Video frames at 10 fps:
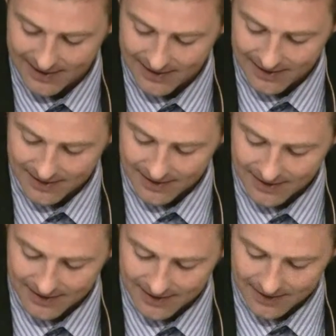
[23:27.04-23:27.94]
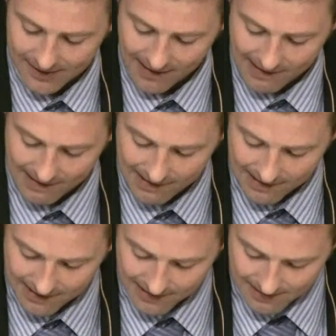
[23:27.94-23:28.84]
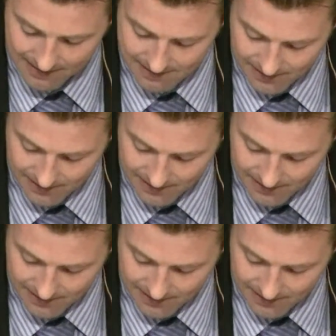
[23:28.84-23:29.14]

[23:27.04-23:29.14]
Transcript: Nobody speaks.